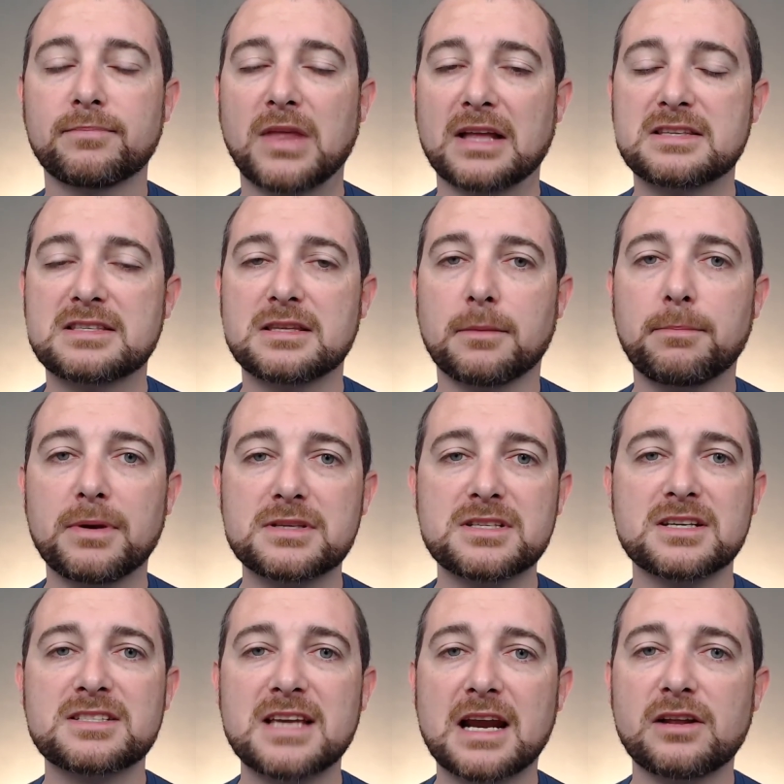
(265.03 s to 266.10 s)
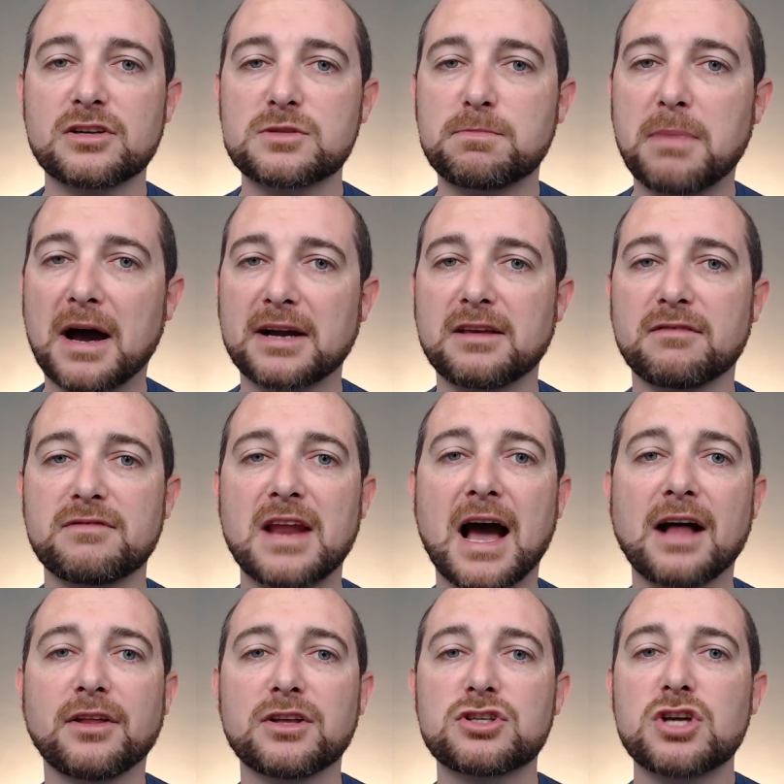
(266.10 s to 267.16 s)
That's the business analyst body of
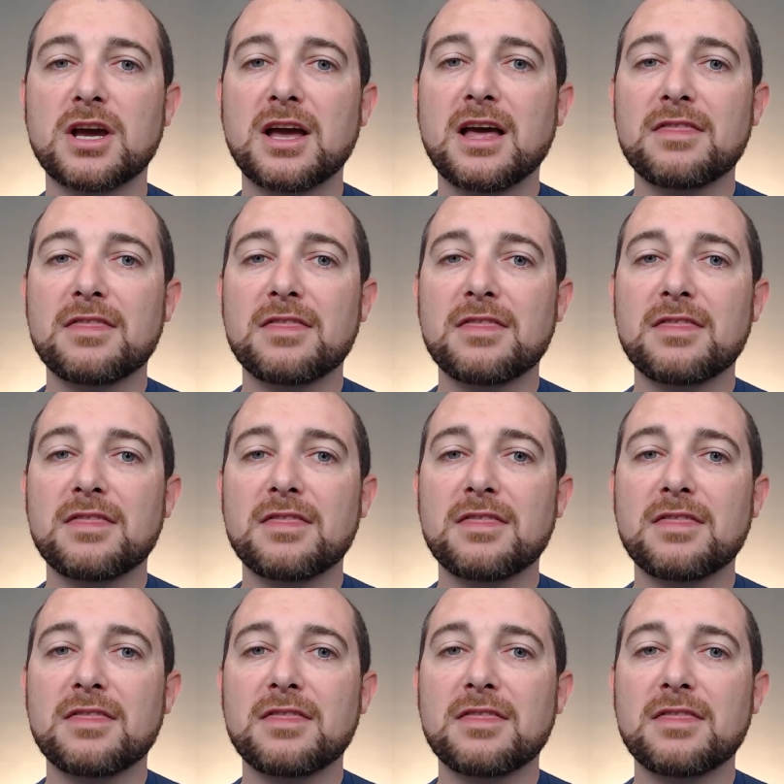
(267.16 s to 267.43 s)
knowledge.